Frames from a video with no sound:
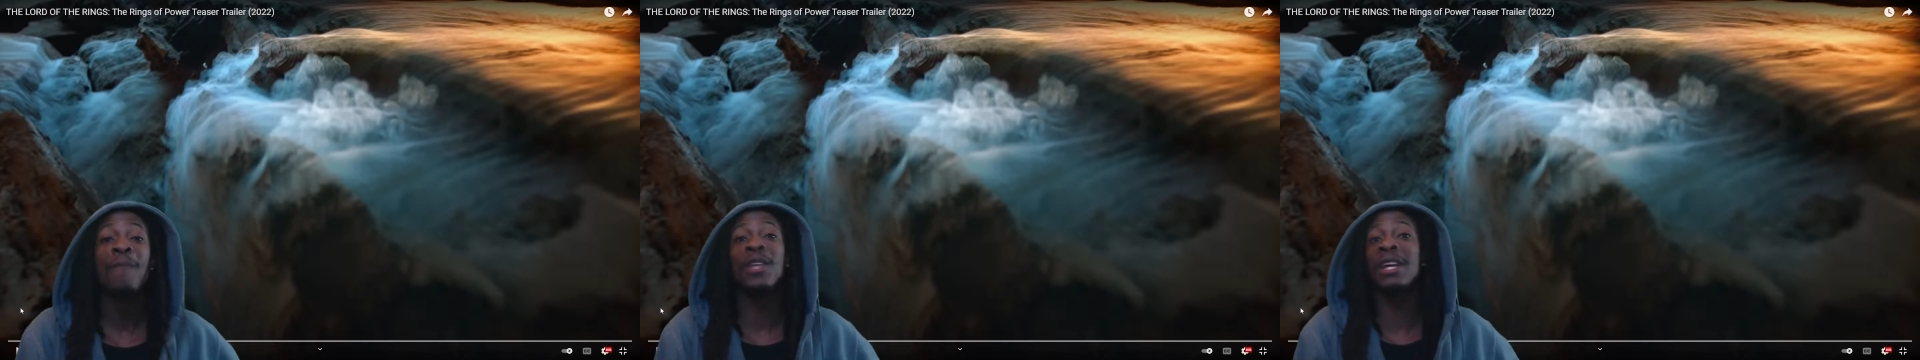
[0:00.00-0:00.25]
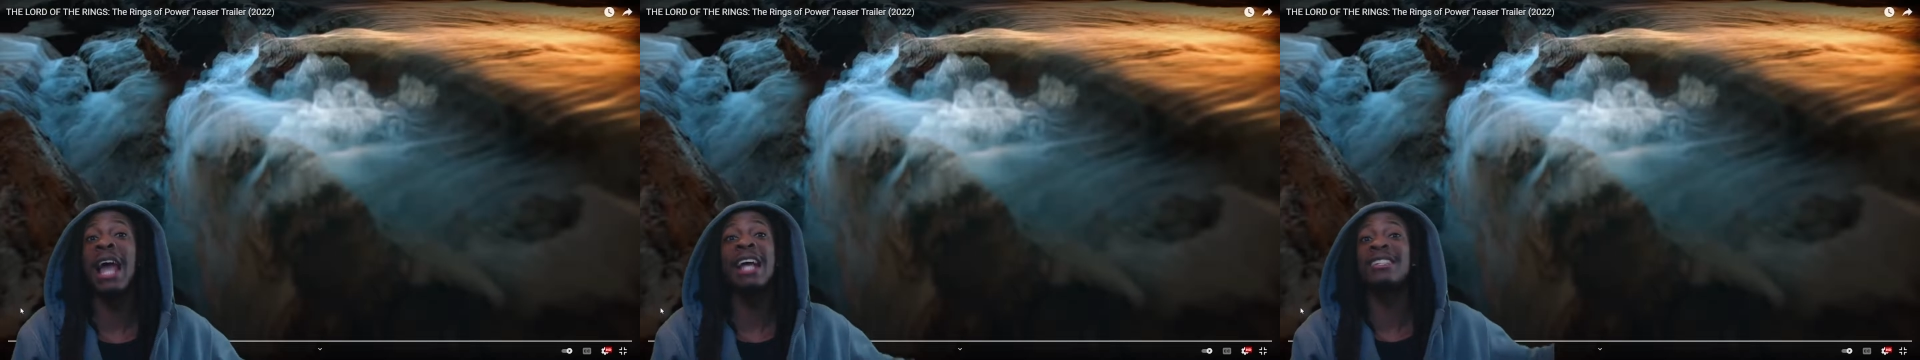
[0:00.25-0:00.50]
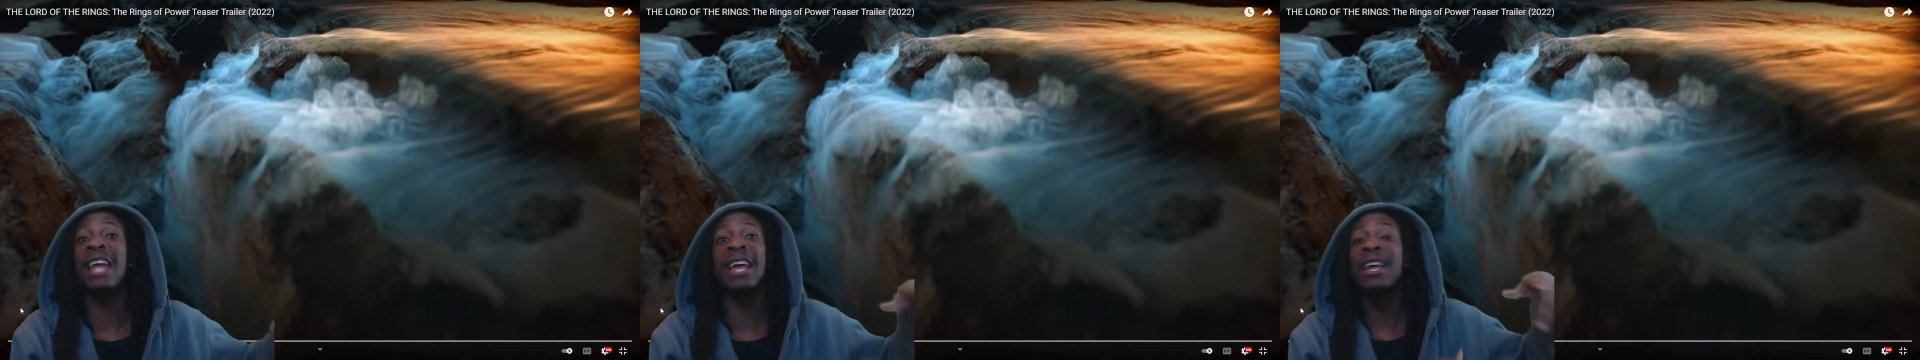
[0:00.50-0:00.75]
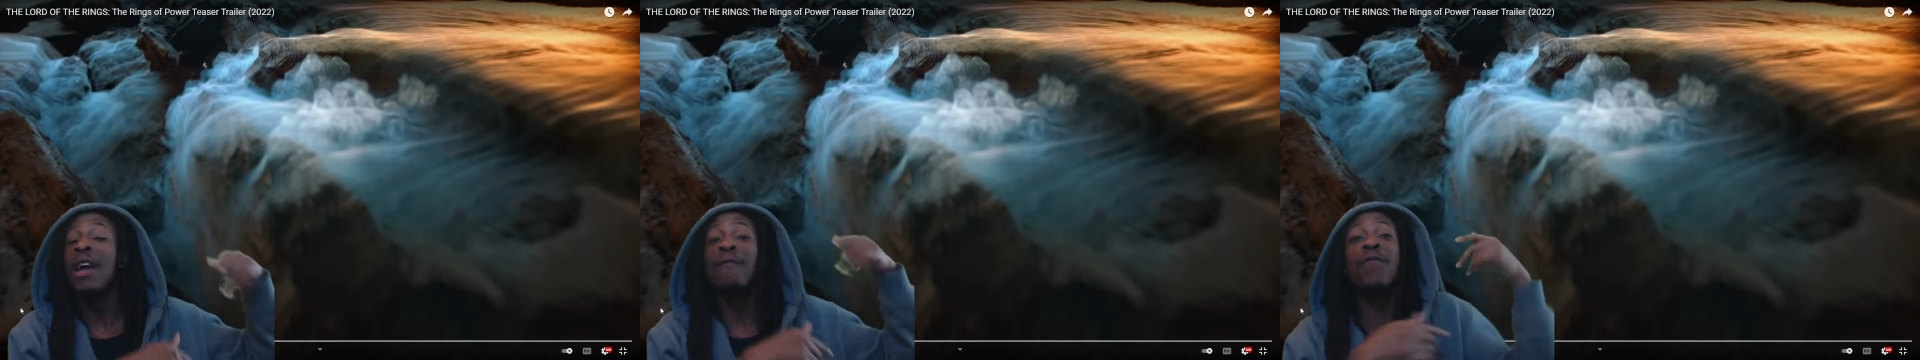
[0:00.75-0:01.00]
to gosh
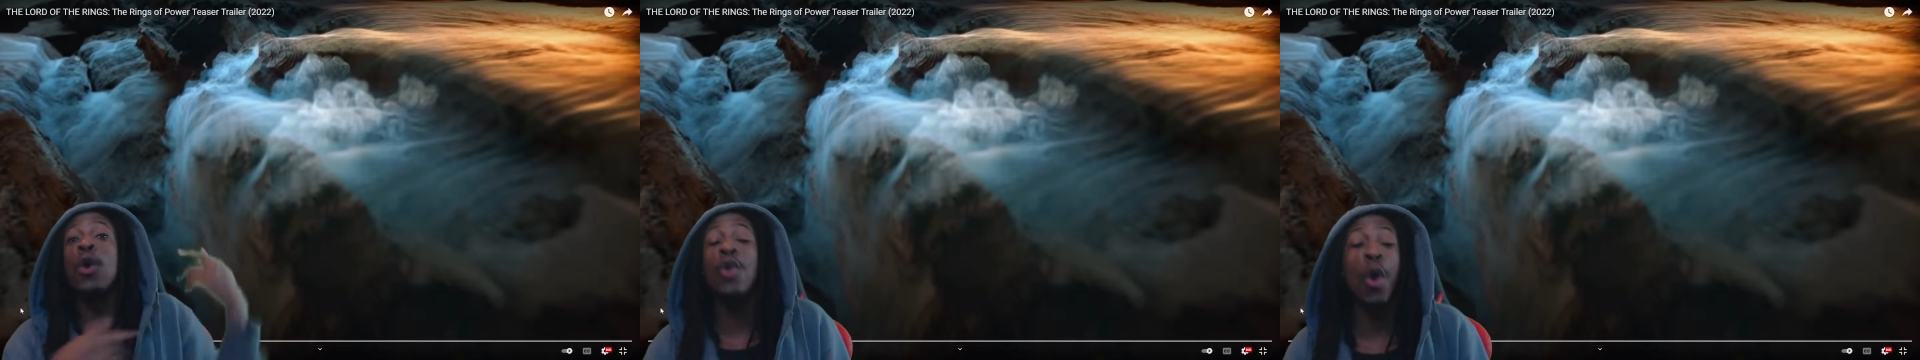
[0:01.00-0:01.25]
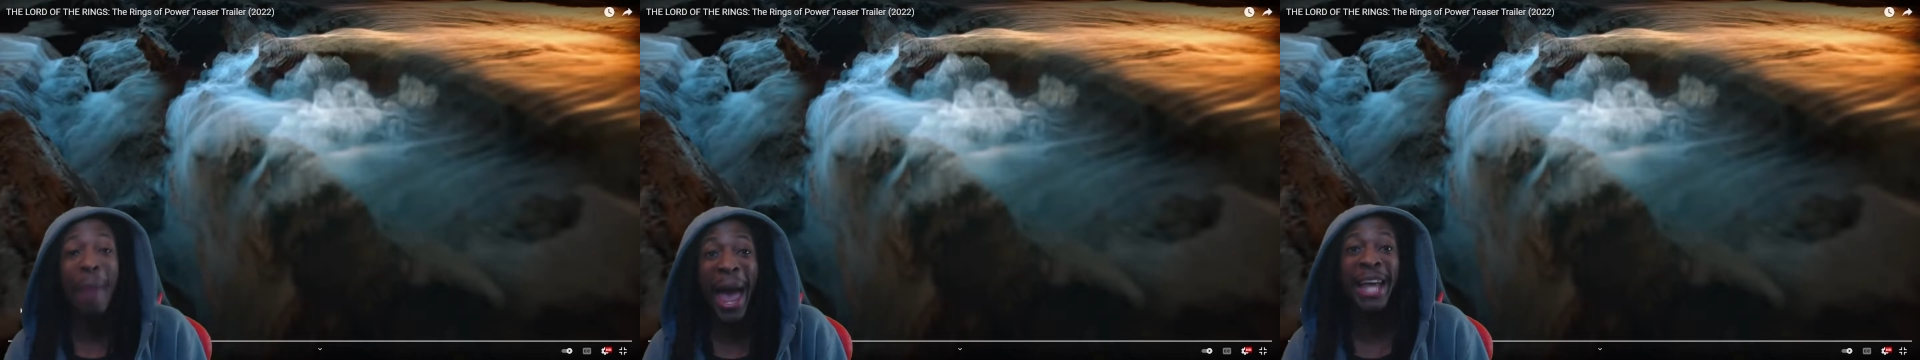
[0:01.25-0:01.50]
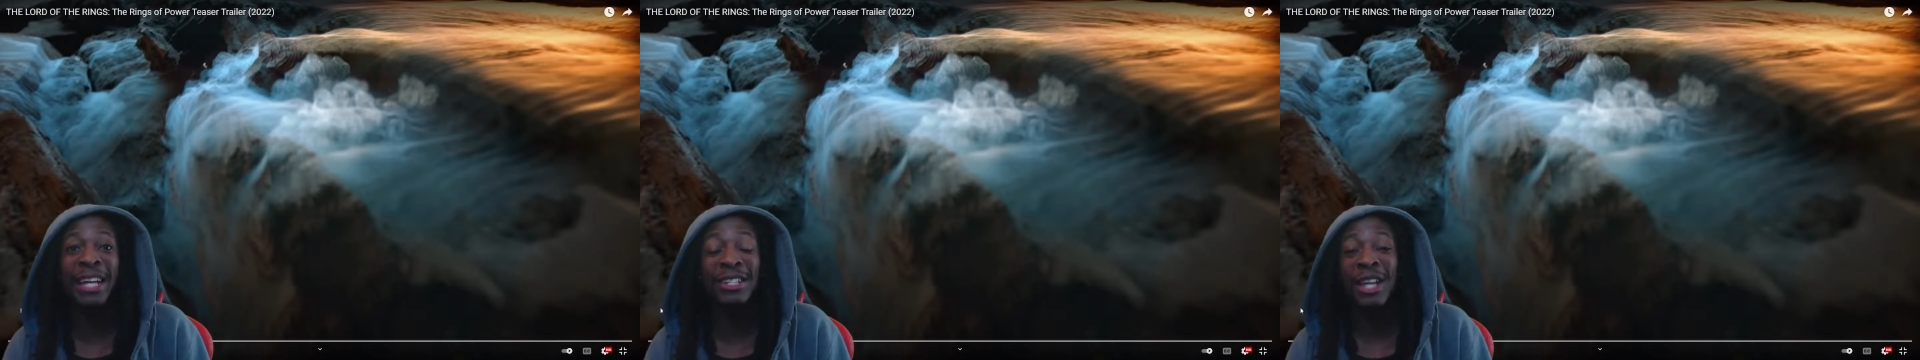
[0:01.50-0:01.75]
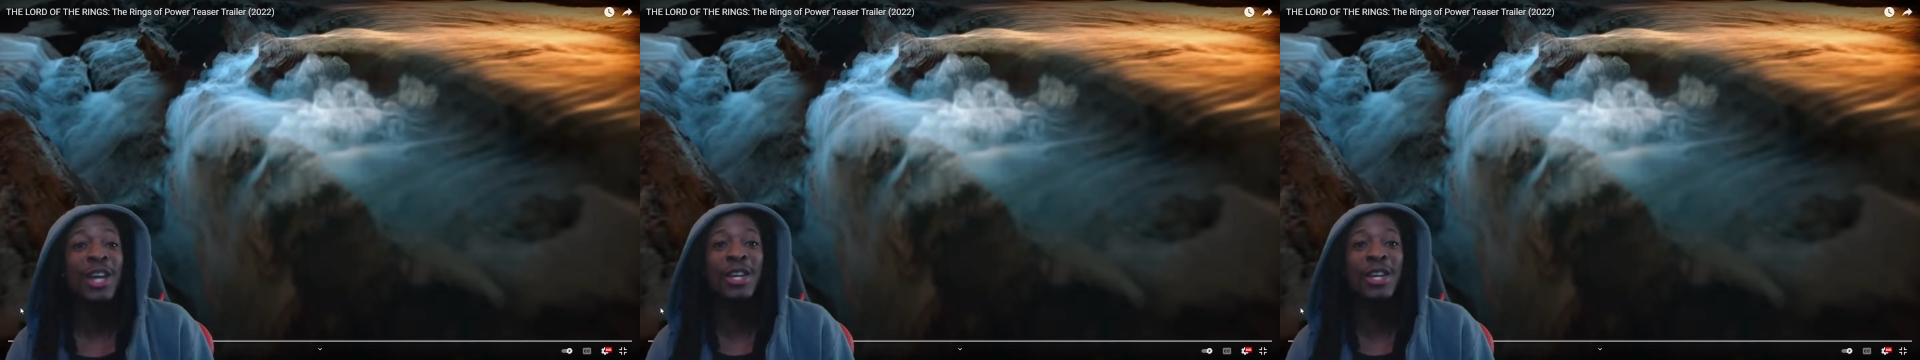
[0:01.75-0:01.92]
dang Frodo Baggins,